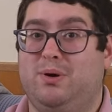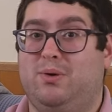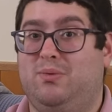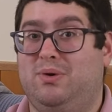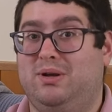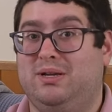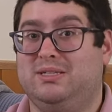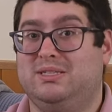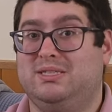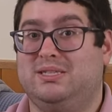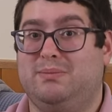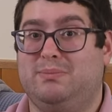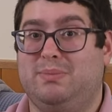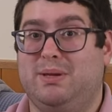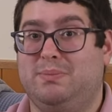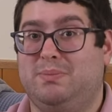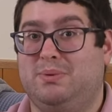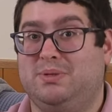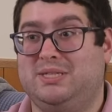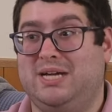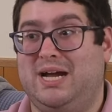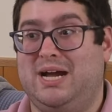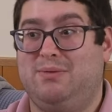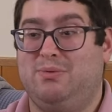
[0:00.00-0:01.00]
and when some
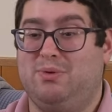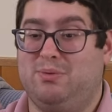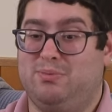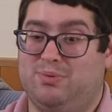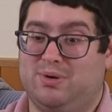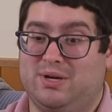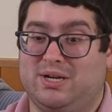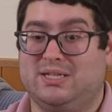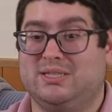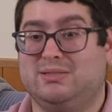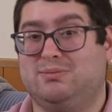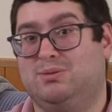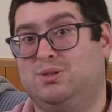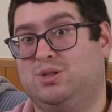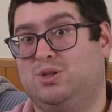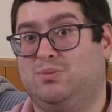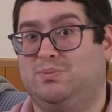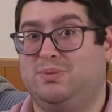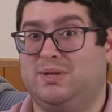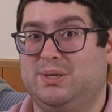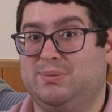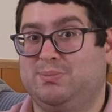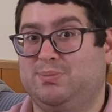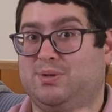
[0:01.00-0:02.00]
people die, we bring in some new
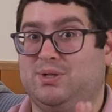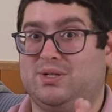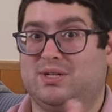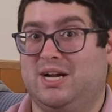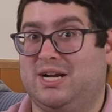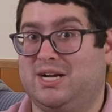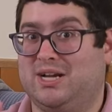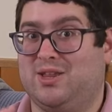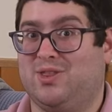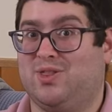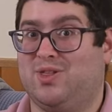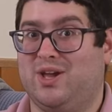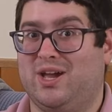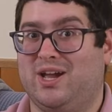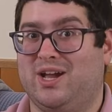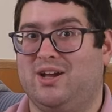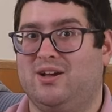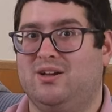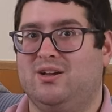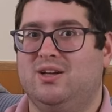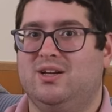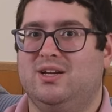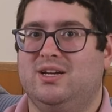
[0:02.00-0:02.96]
people, kind of thing.